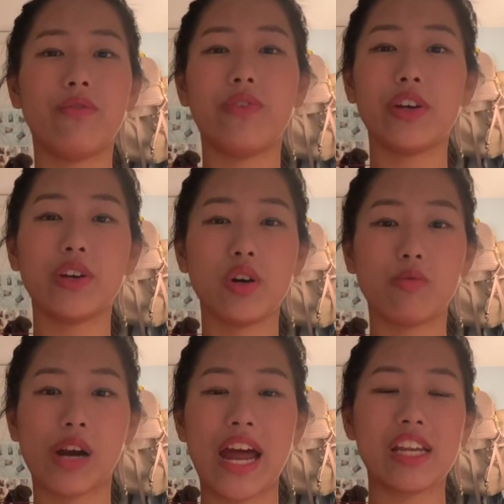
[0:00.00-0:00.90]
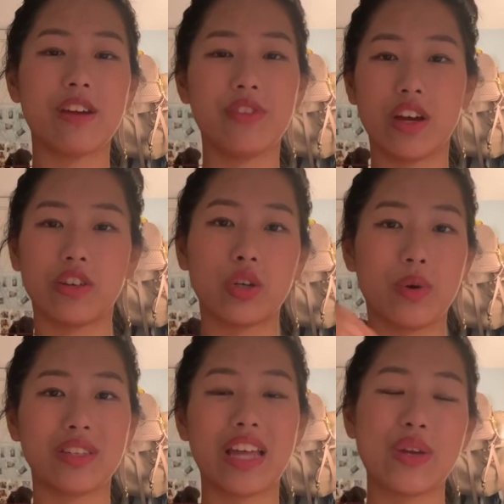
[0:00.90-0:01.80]
film, or any of the other
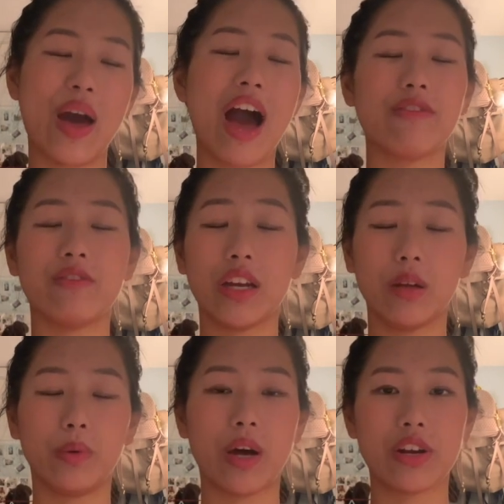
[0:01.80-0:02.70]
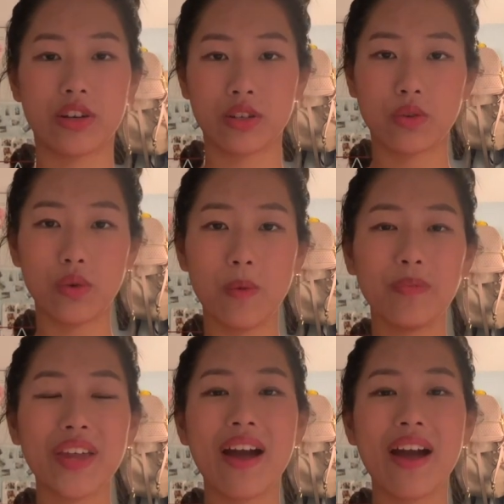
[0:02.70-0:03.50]
courses that you have available at your school.